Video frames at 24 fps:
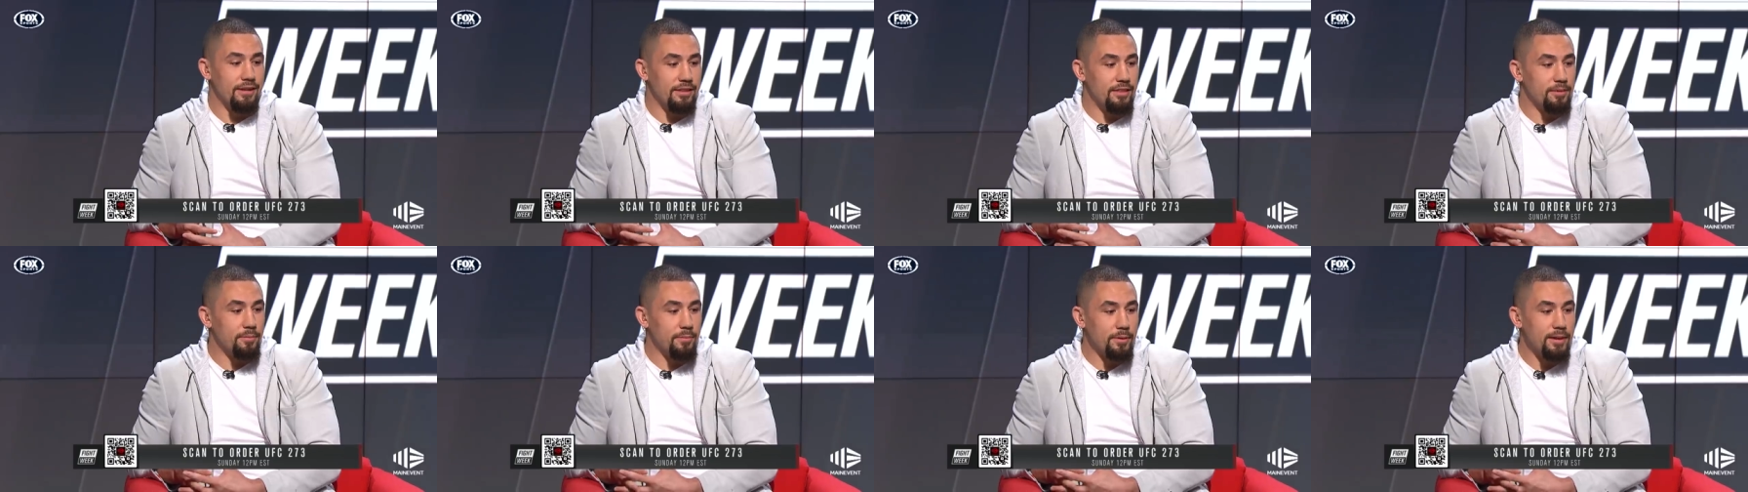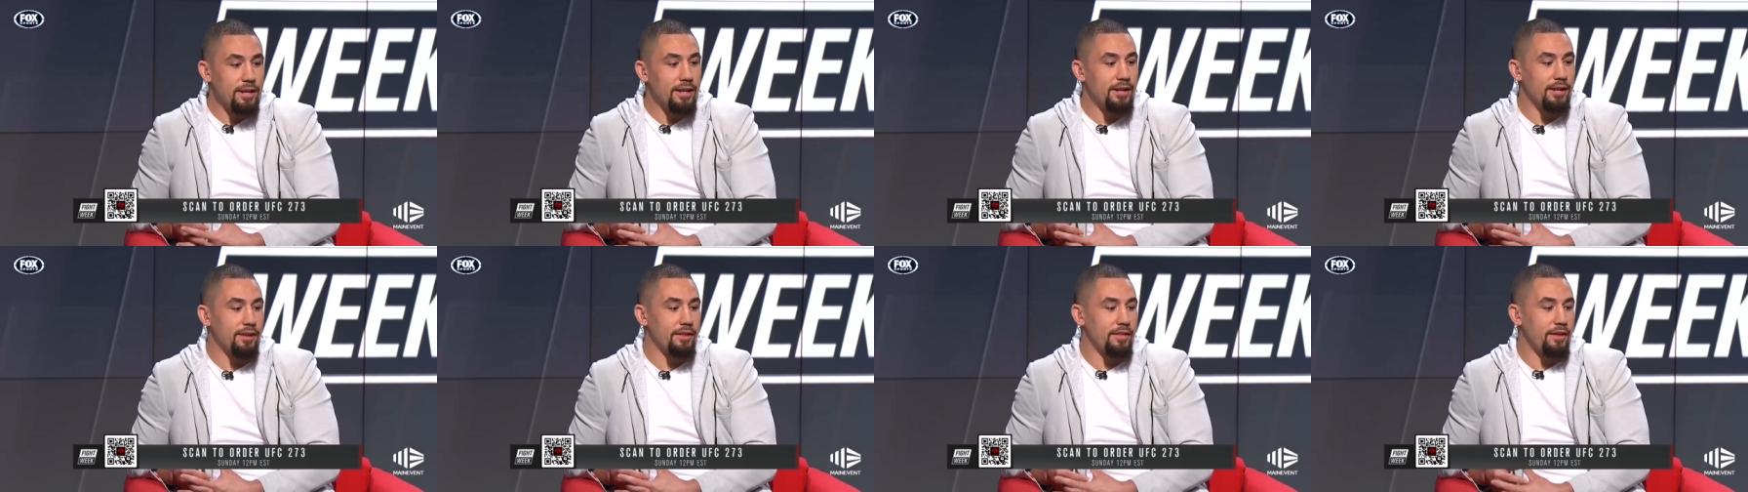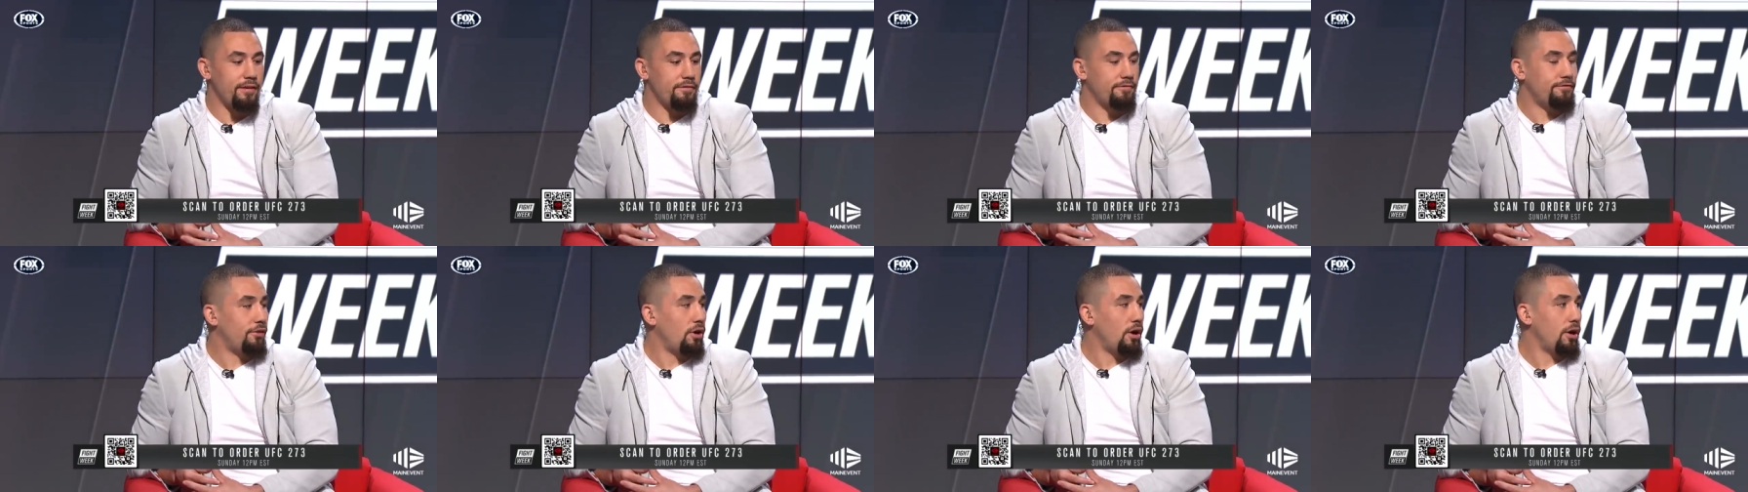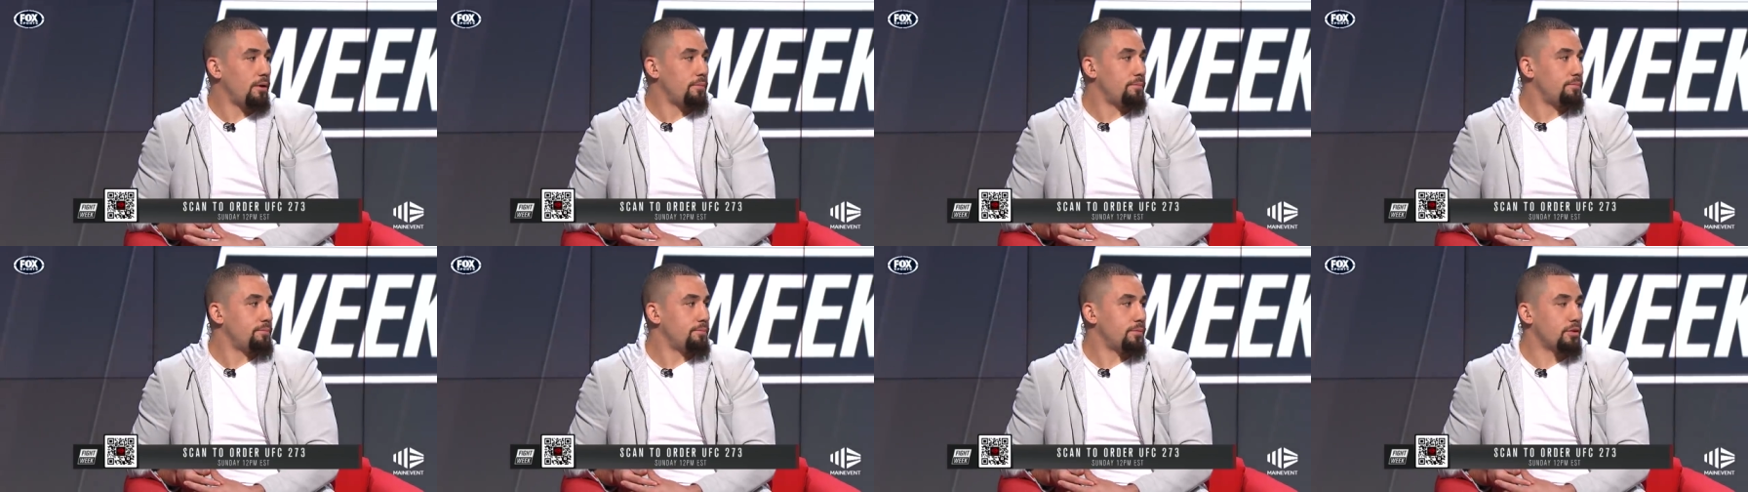in the beginning of that
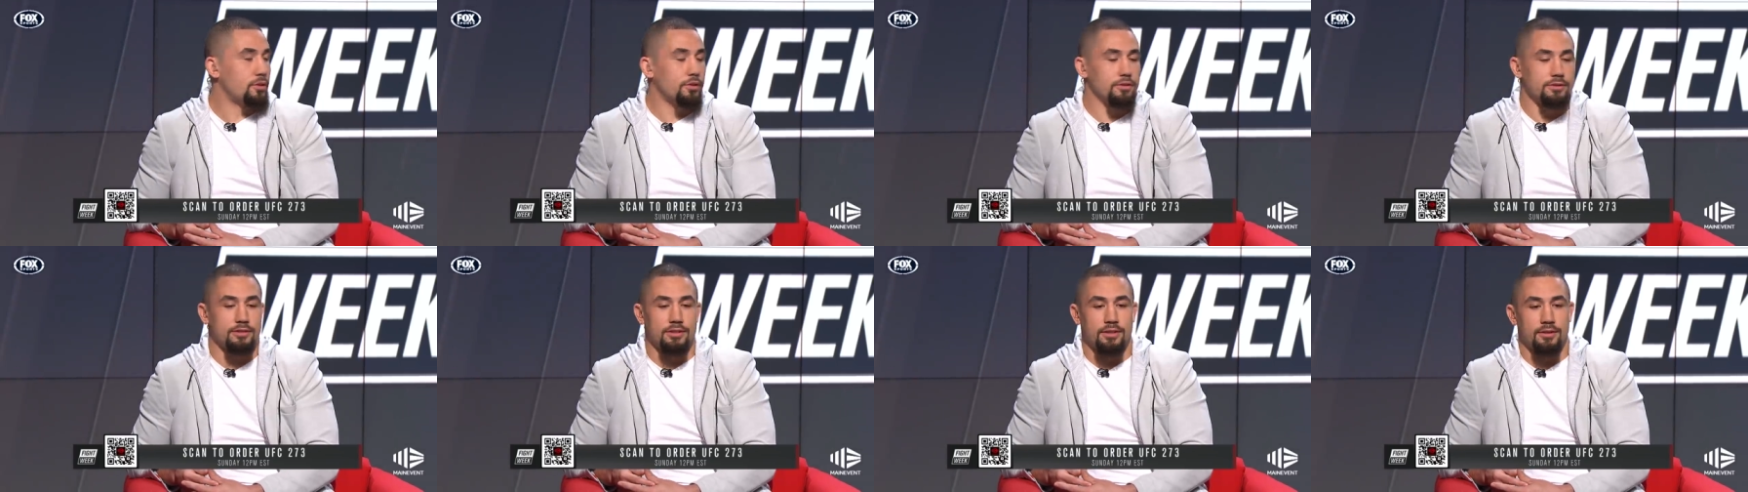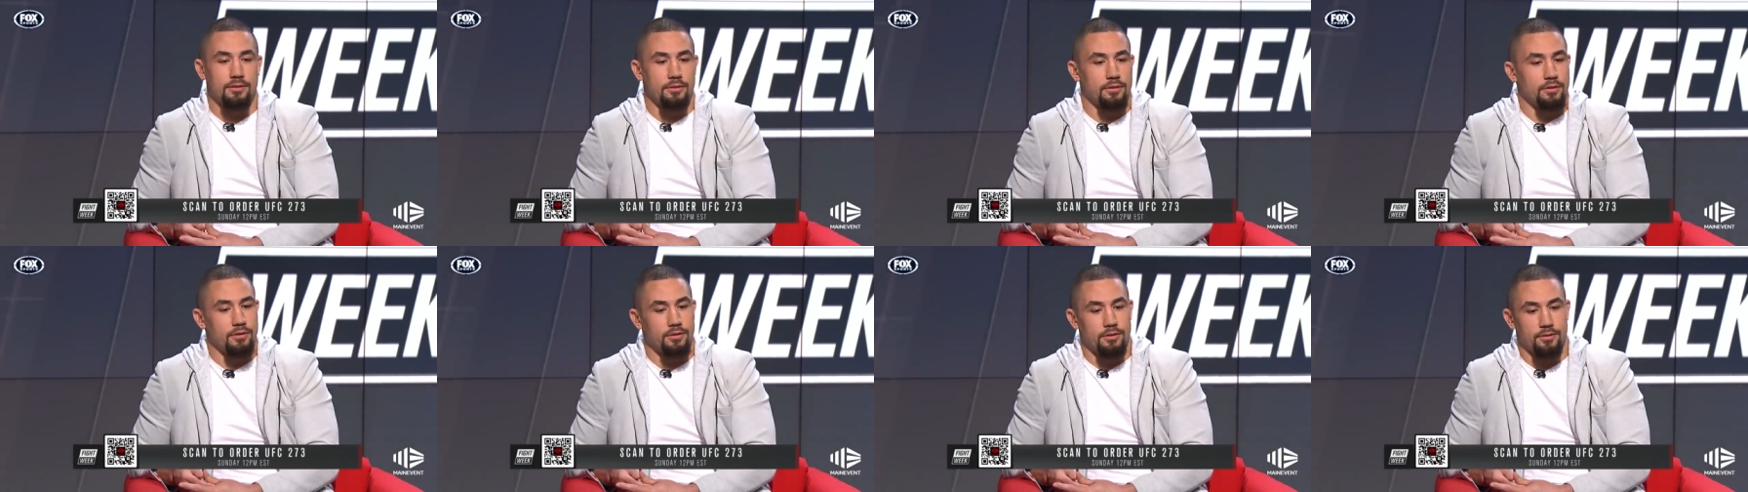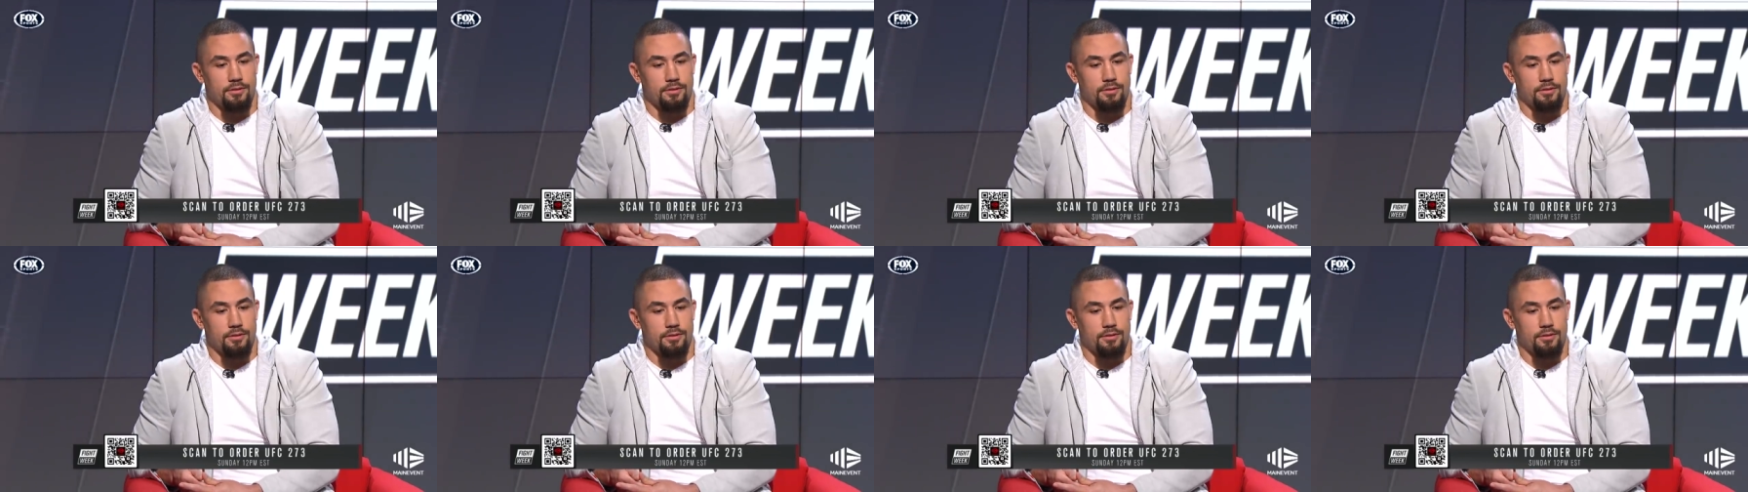fight because uh,